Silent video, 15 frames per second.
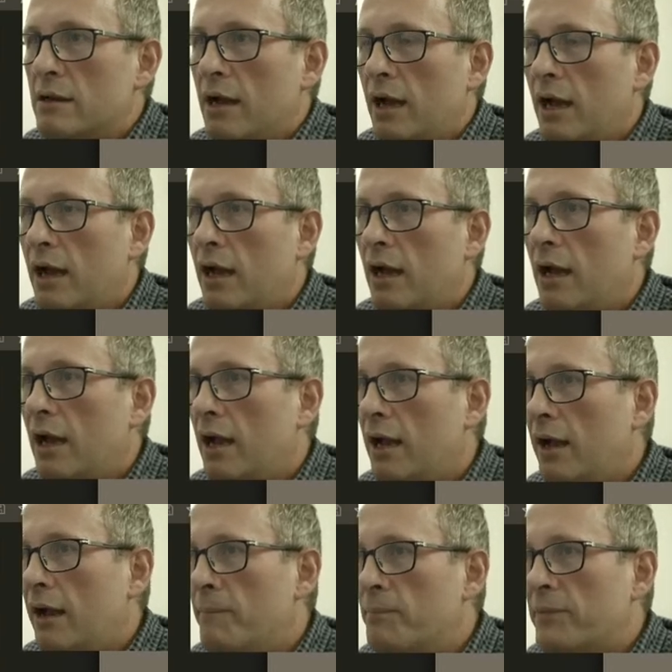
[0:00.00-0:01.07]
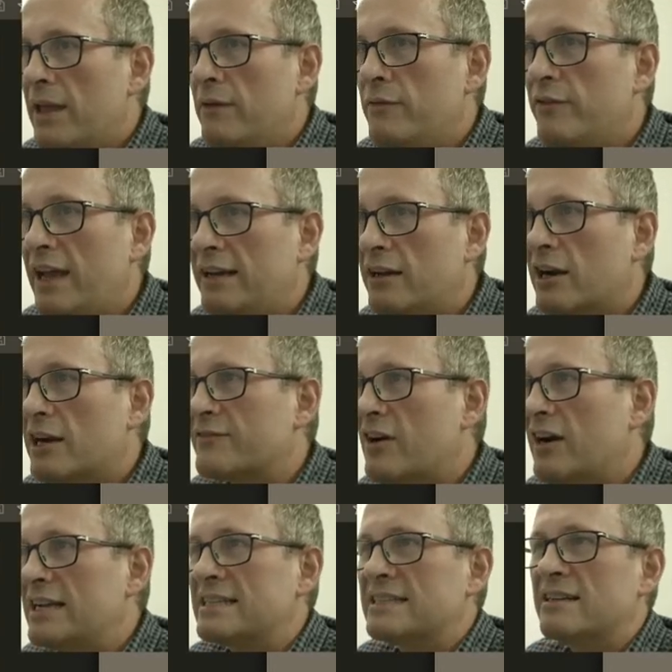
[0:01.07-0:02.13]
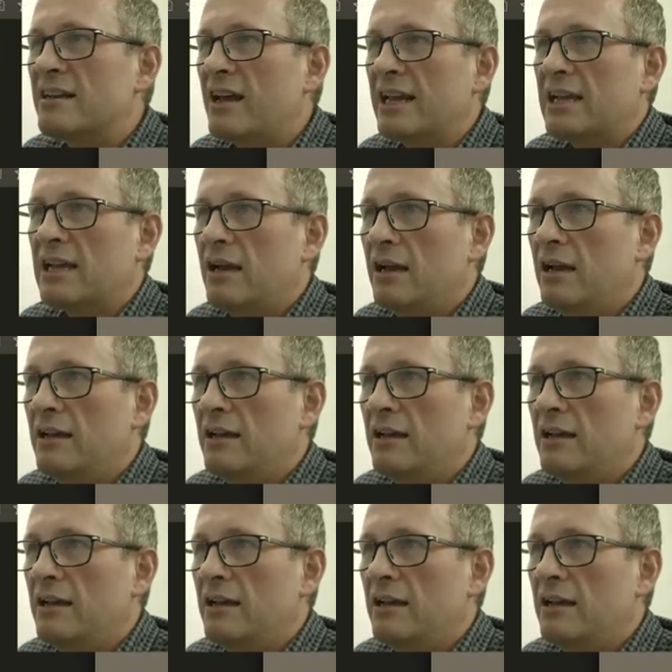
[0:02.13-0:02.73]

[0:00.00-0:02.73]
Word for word: uh, uh, event horizon like